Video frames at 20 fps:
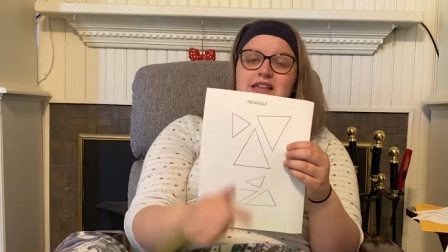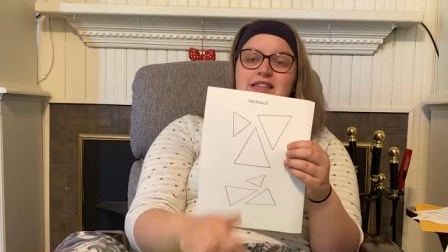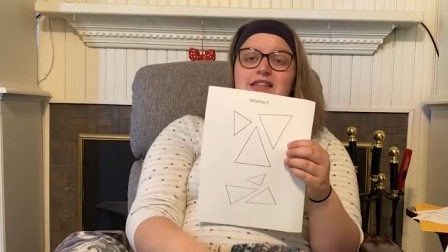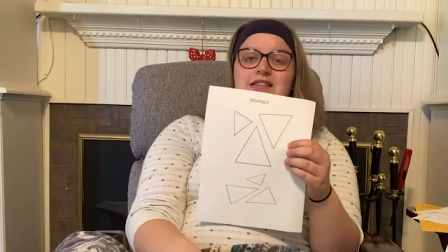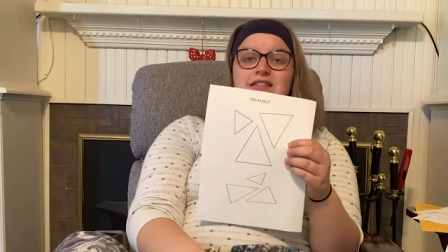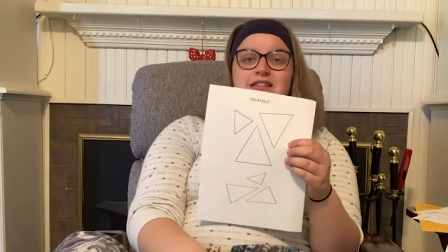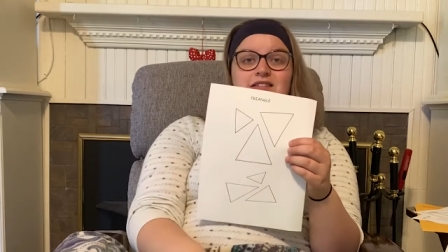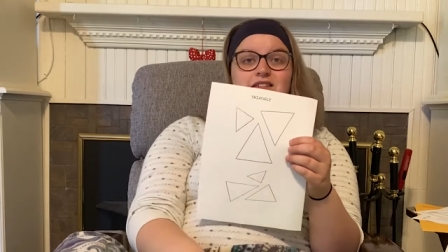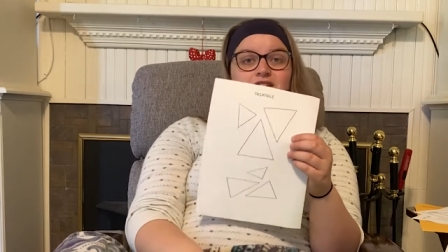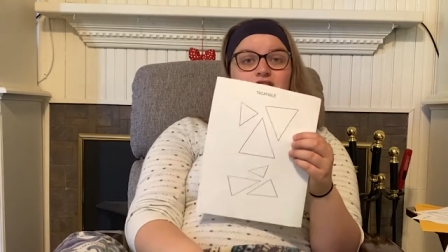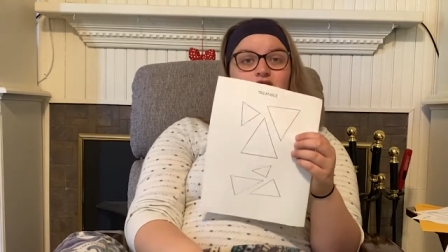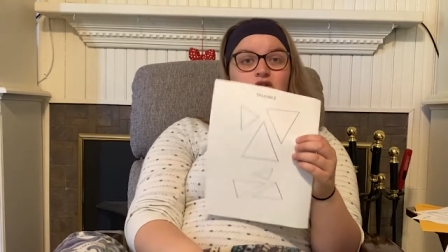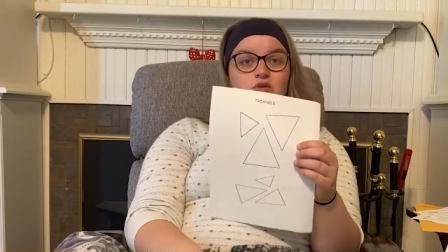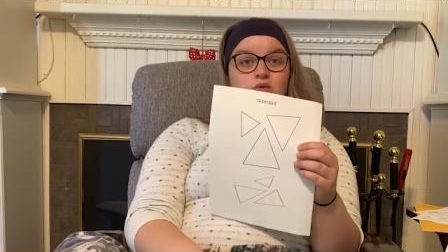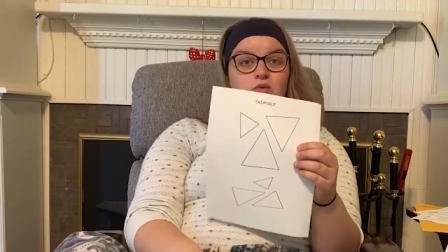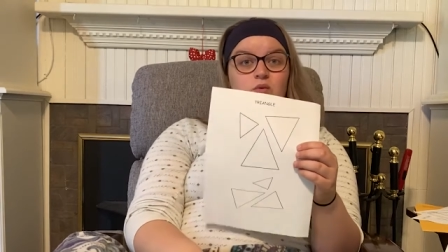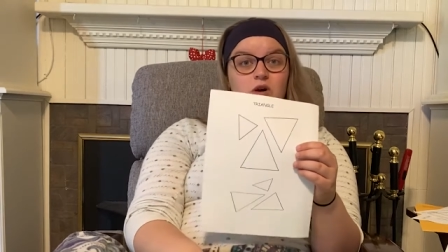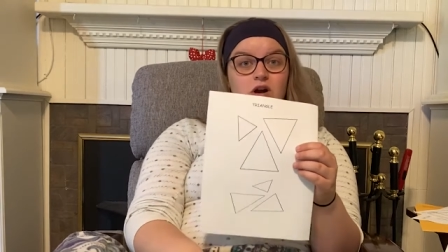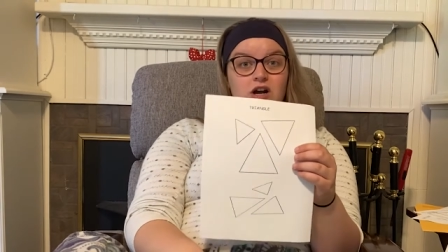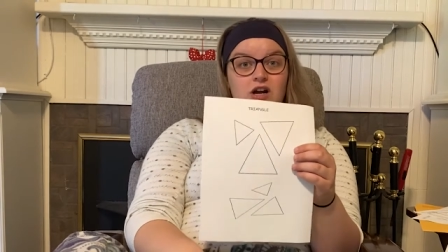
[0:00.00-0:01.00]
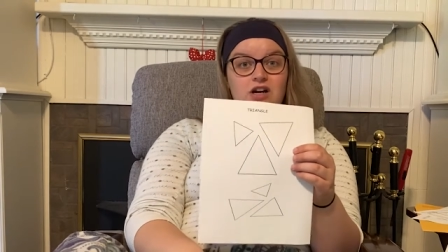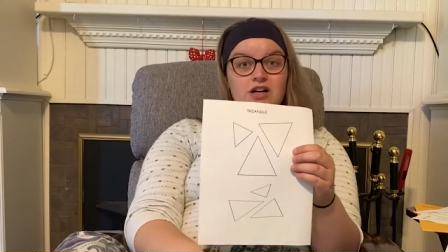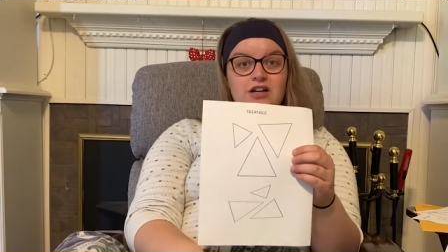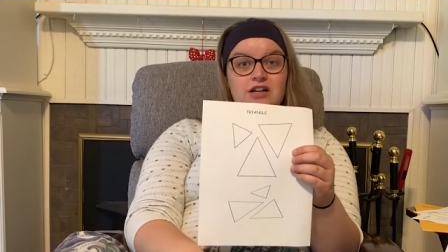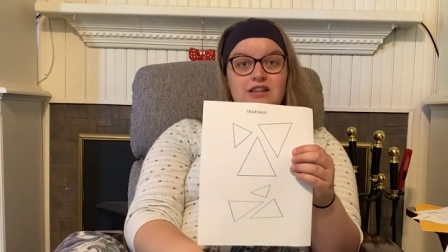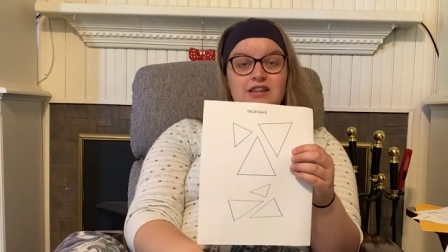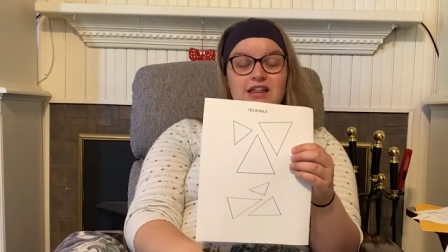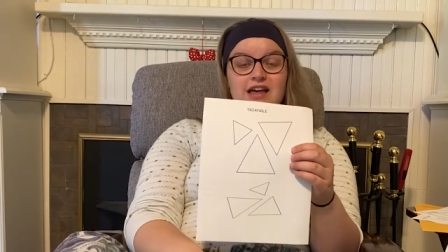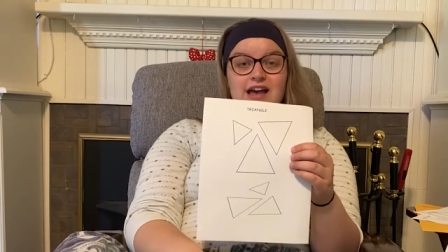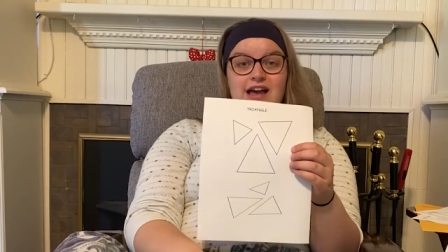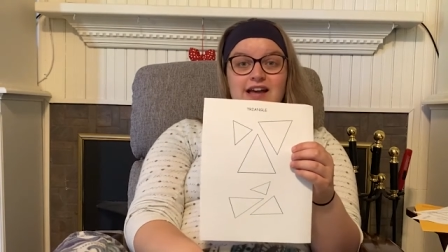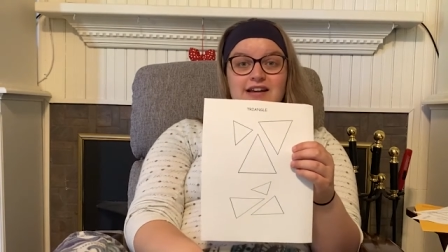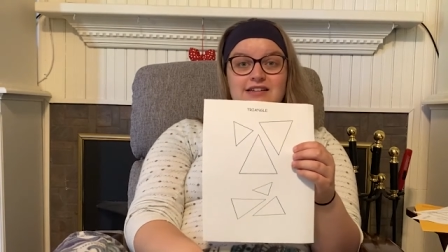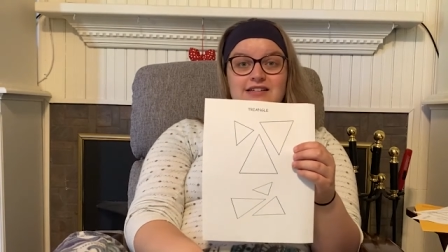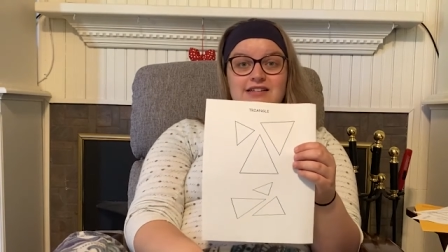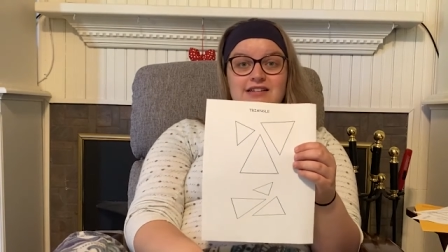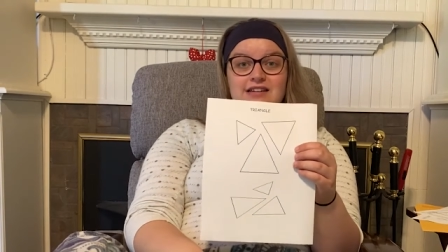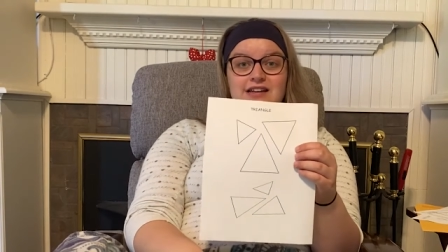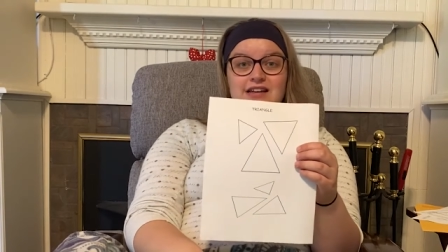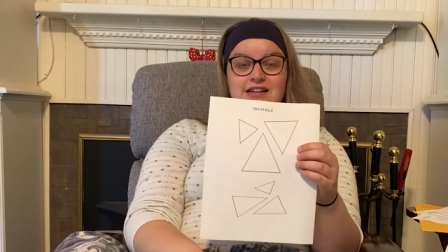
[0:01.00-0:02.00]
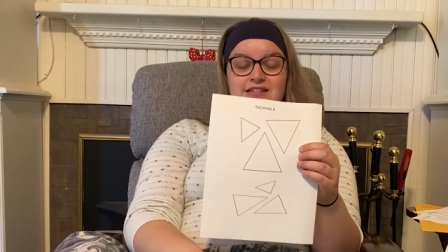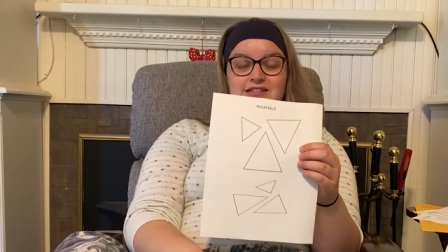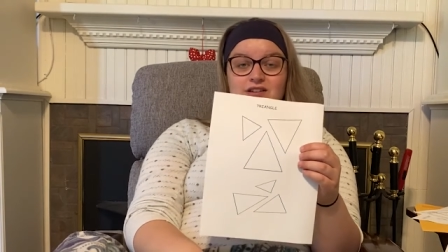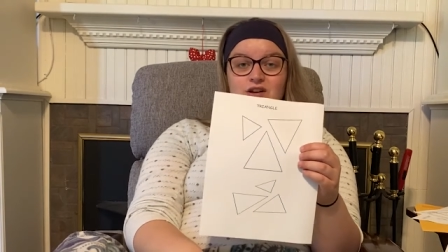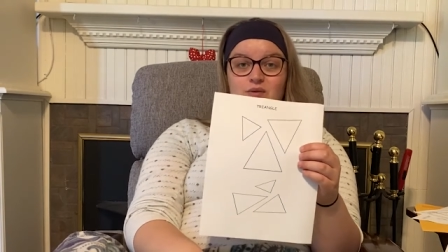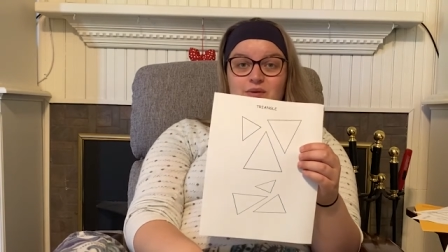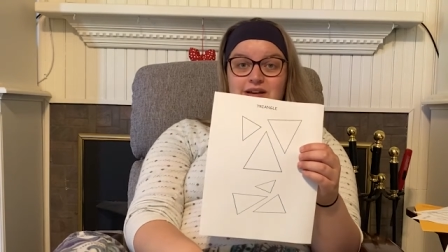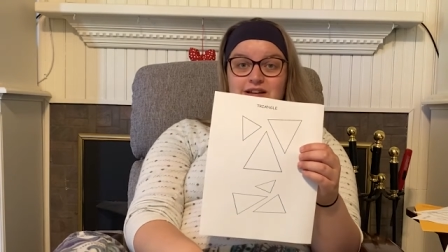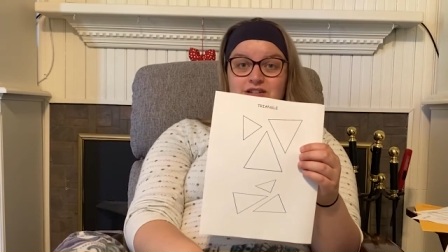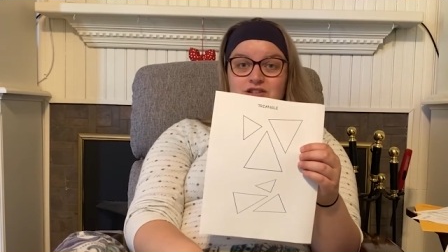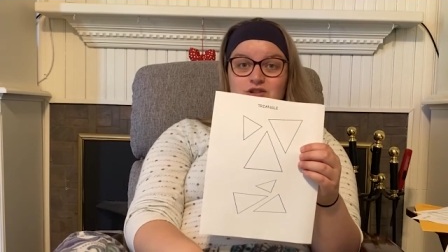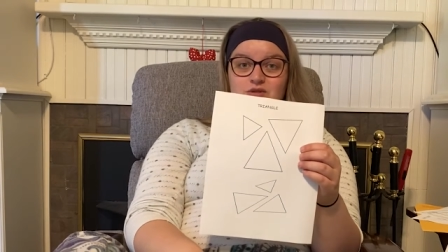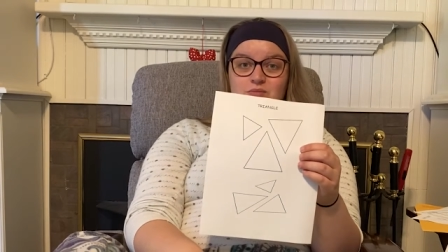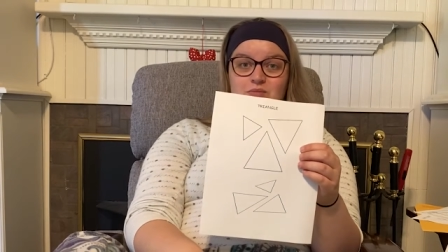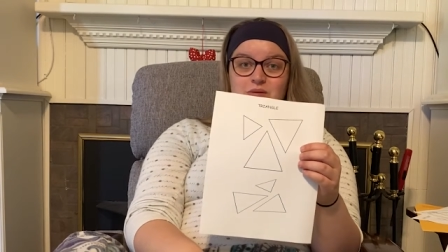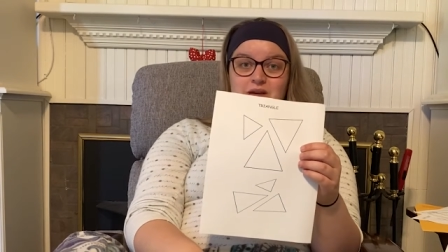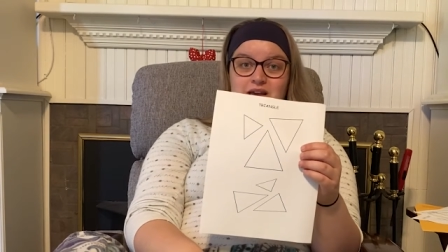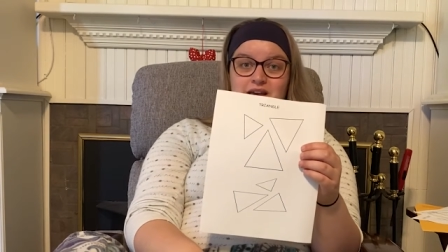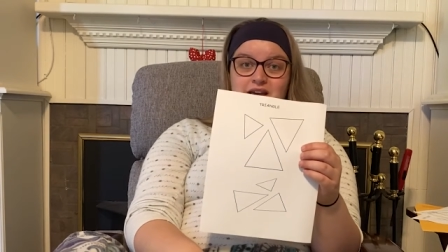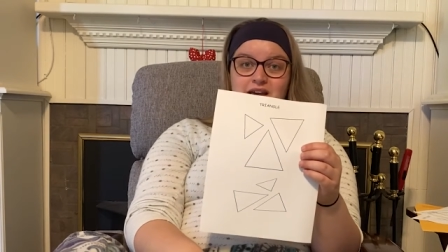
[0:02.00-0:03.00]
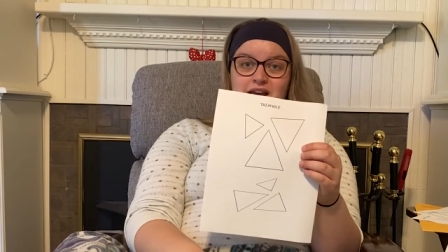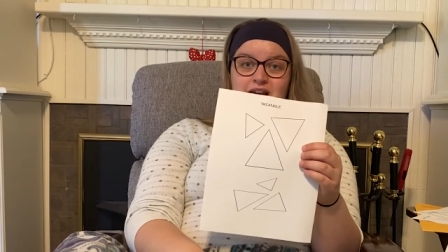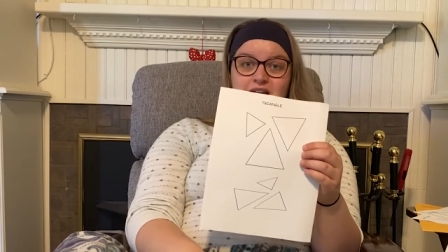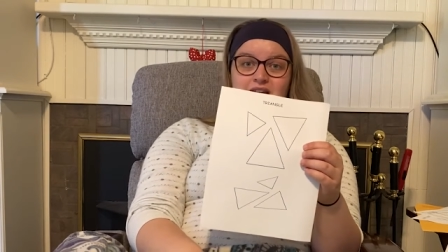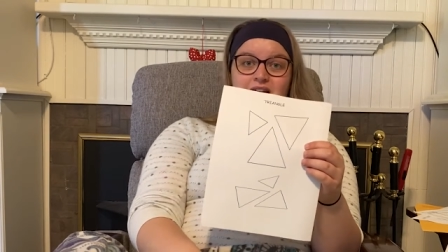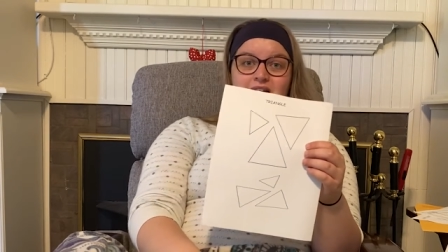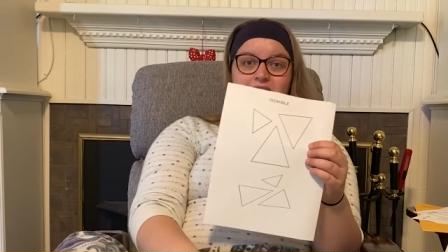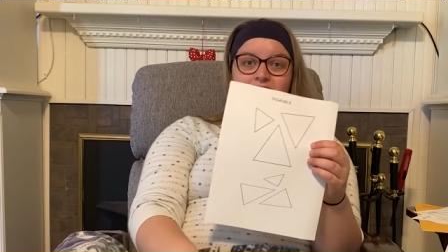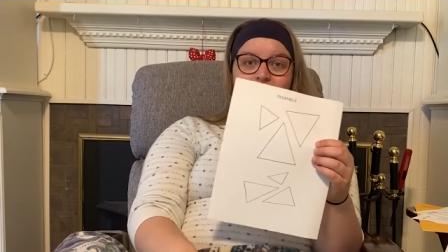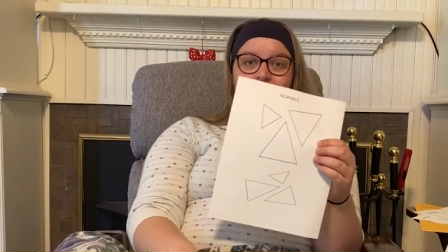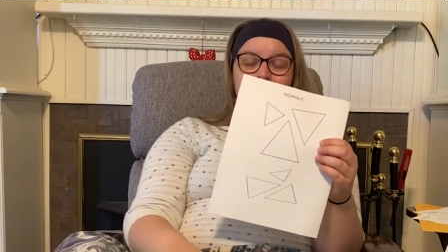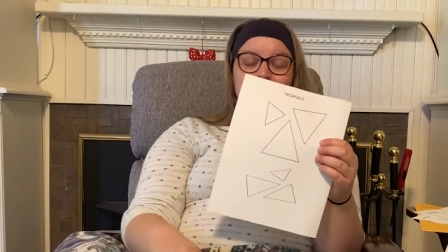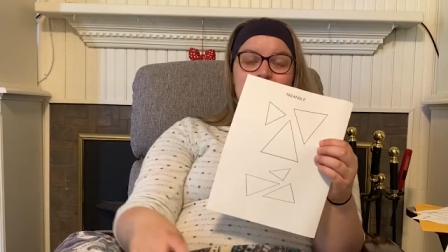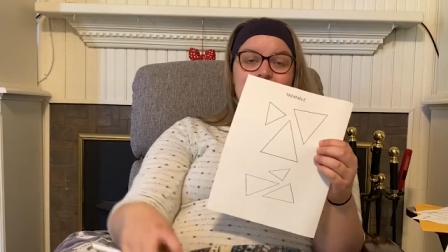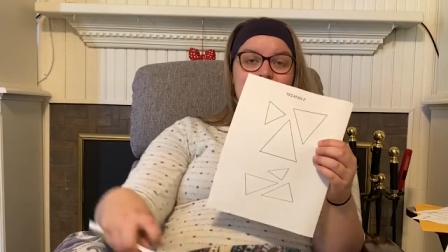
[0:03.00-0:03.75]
This is a new word that is going to be um,